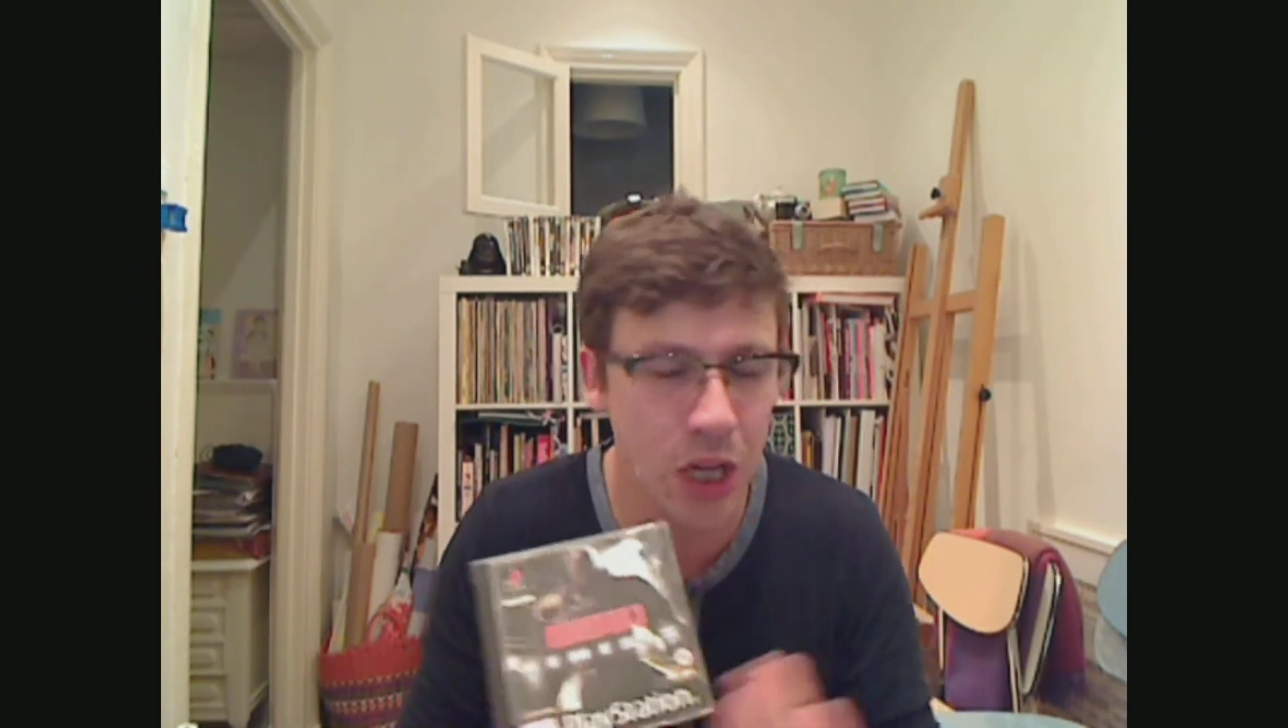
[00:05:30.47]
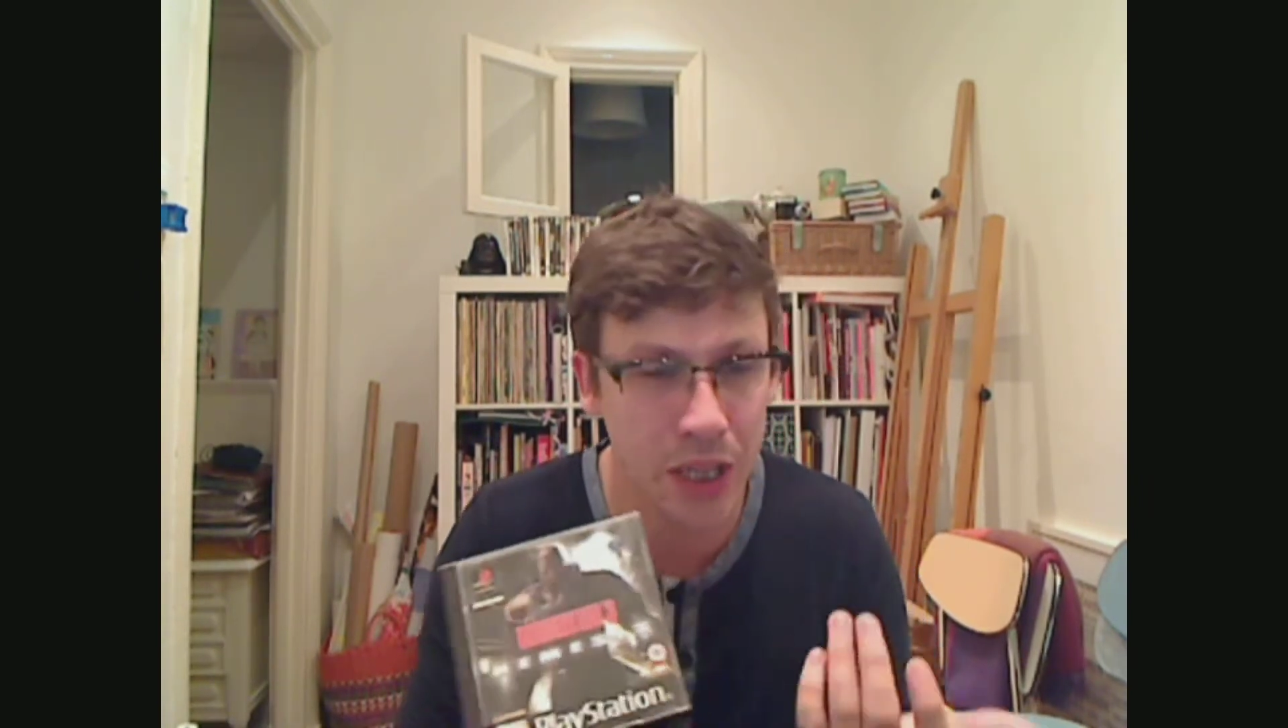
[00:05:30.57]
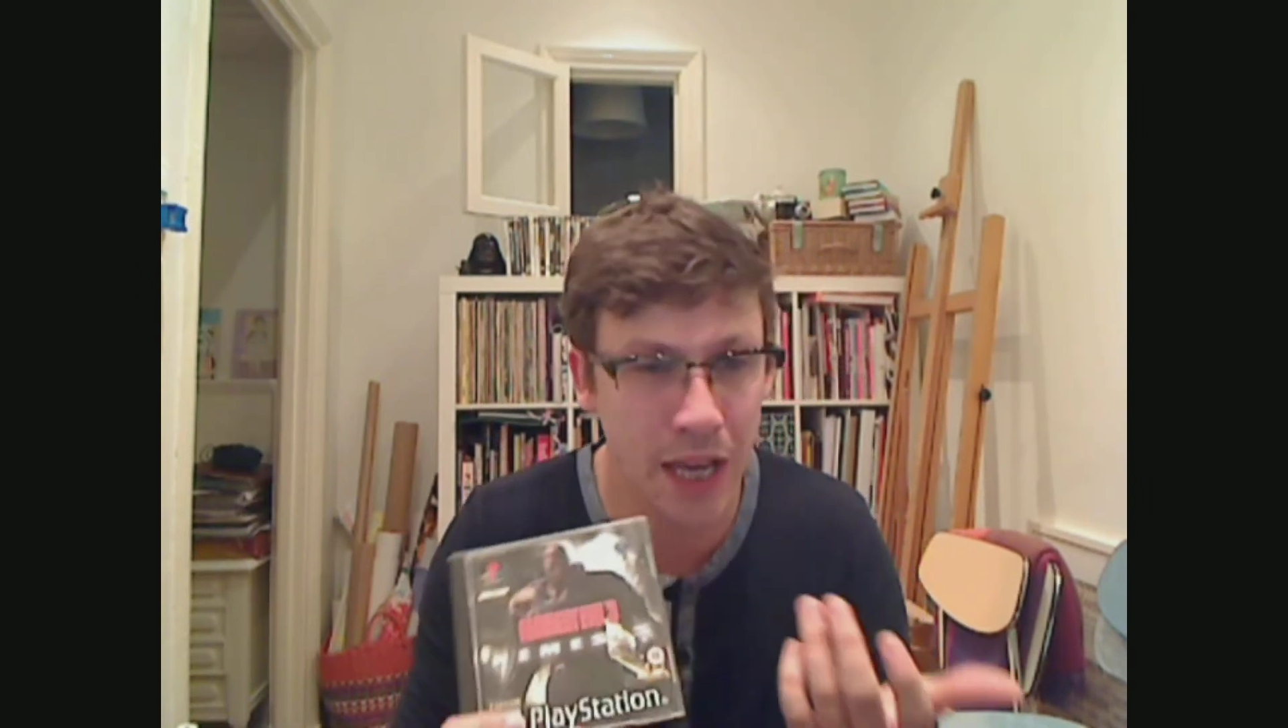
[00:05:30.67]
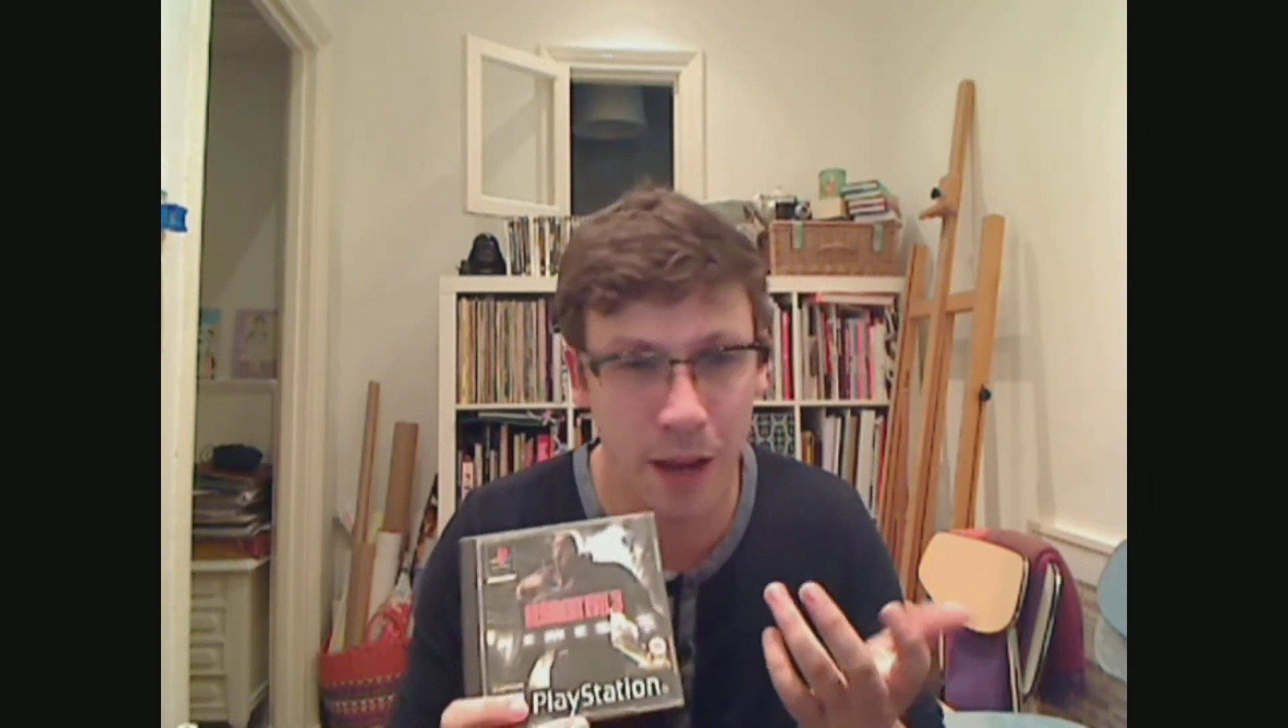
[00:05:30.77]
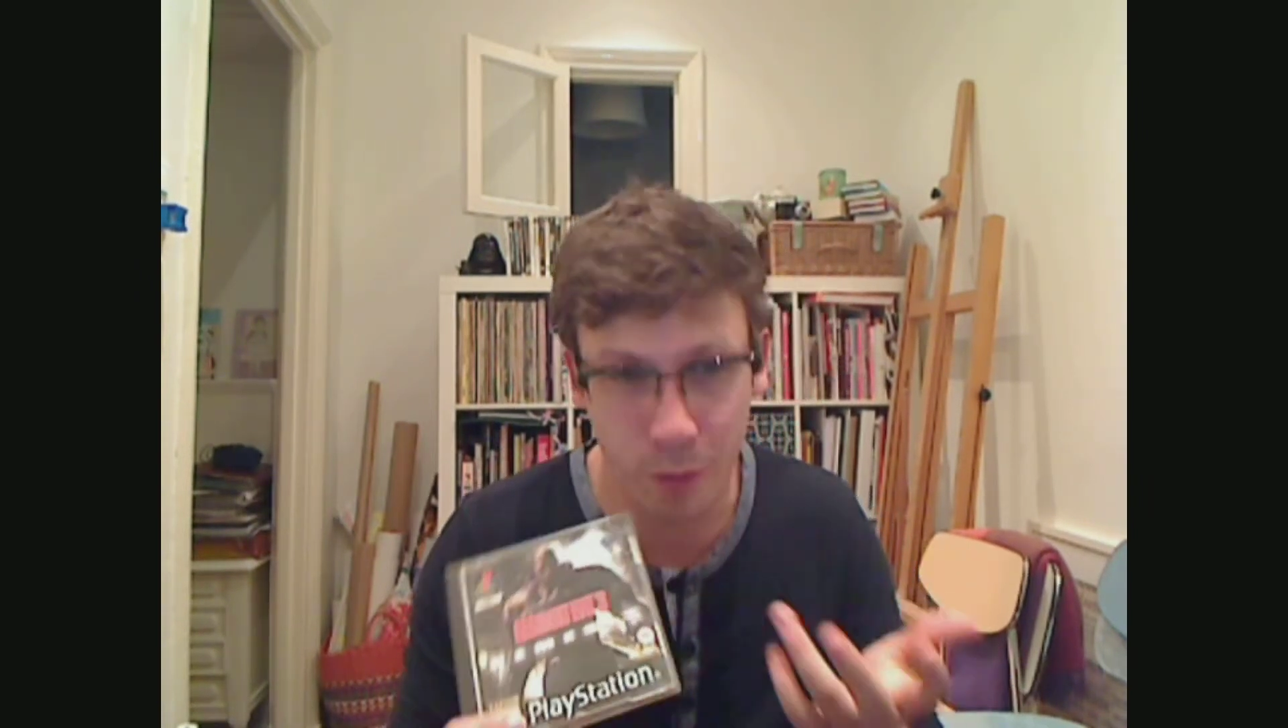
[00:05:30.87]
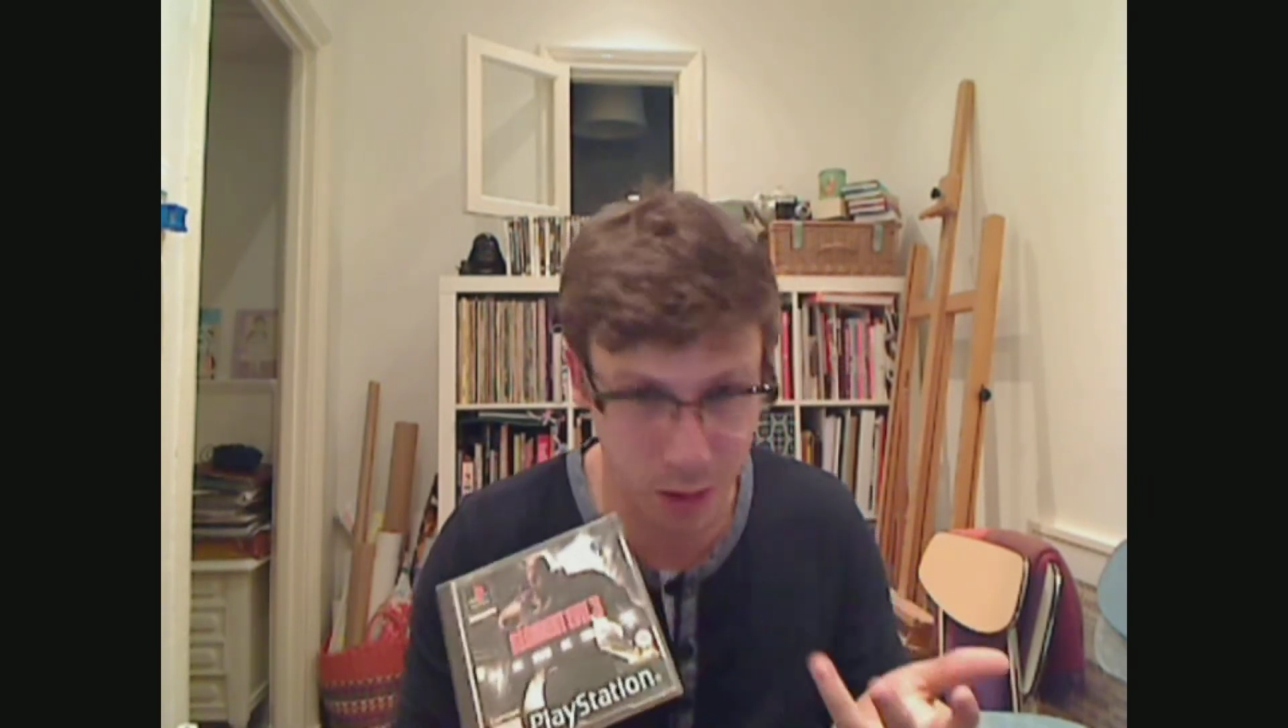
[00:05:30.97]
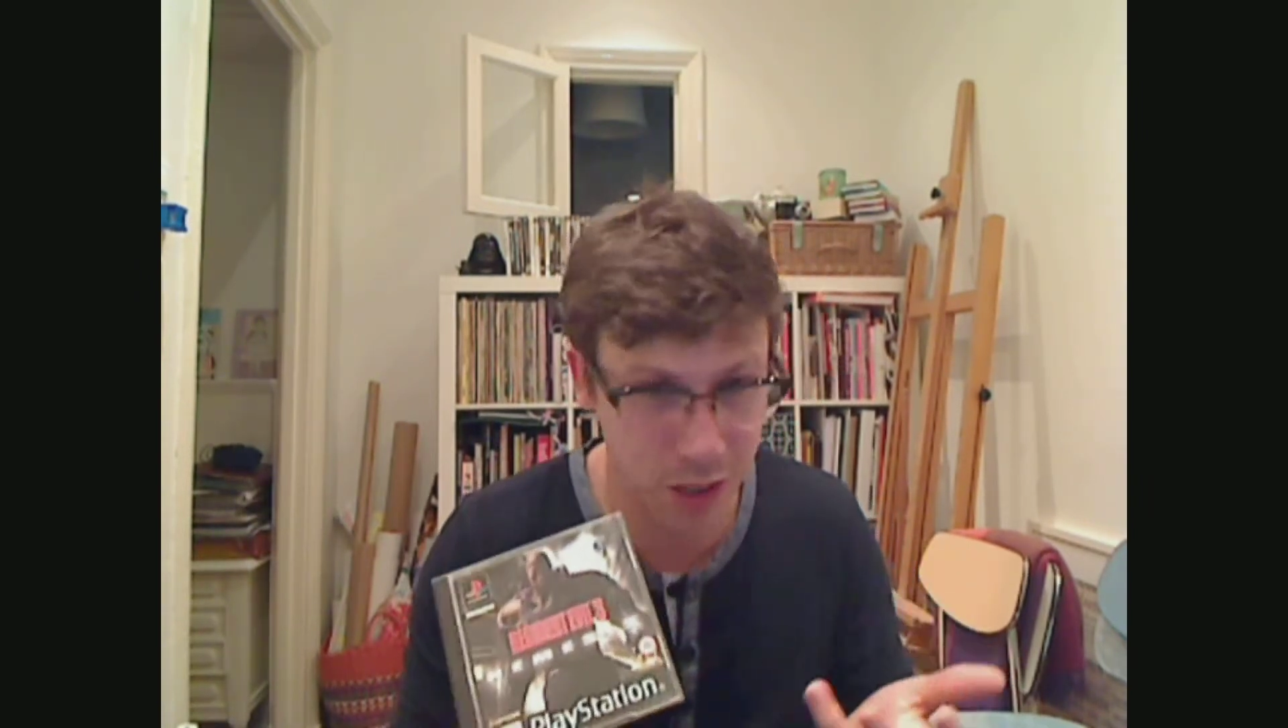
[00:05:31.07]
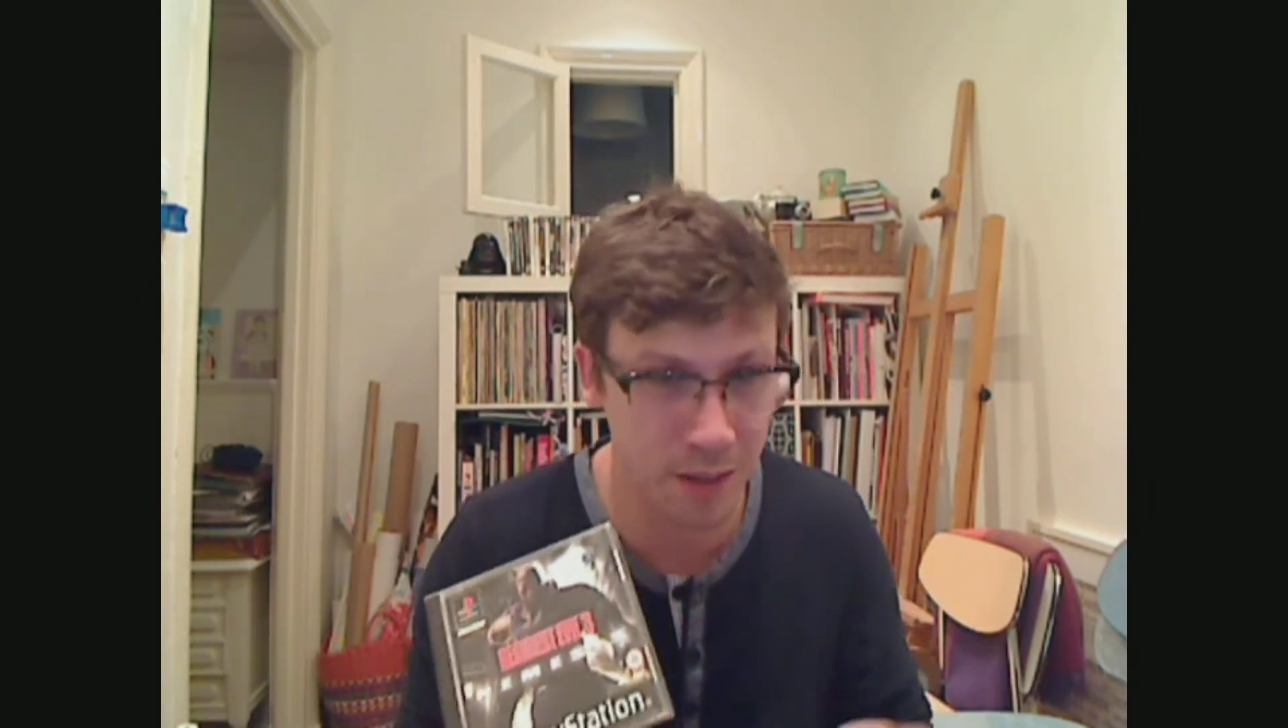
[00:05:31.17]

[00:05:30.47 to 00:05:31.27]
okay, what's